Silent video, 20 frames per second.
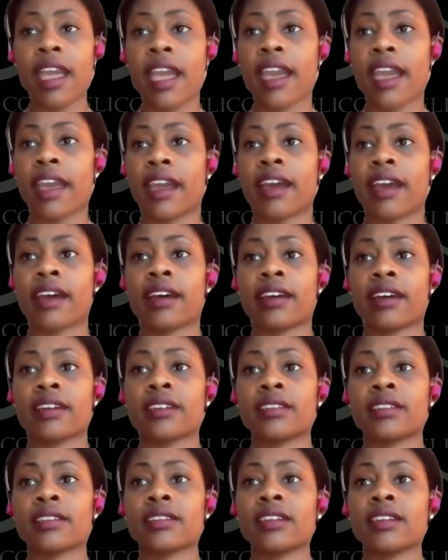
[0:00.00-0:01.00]

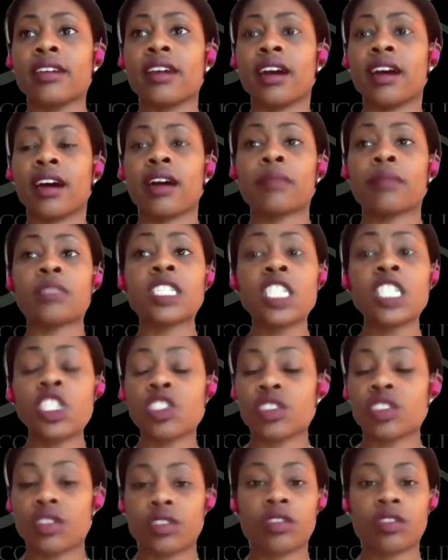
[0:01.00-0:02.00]
as
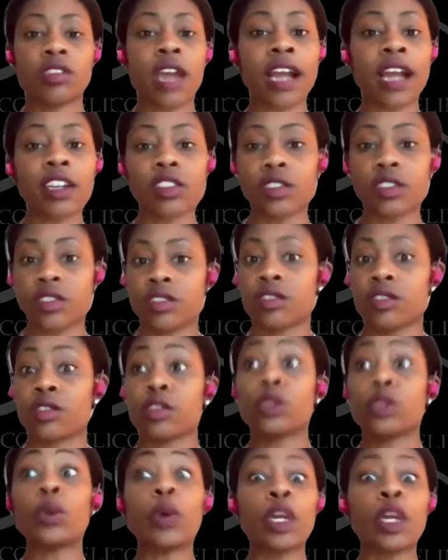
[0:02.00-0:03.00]
teachers, doctors,
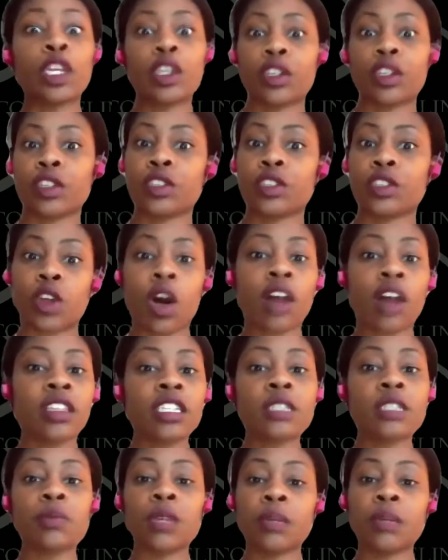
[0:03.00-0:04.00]
lawyers, all
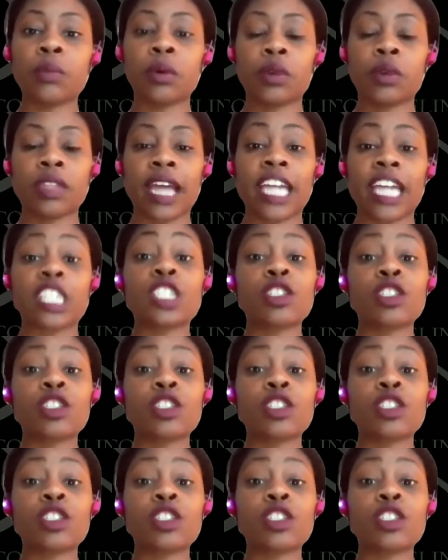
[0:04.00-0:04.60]
these people that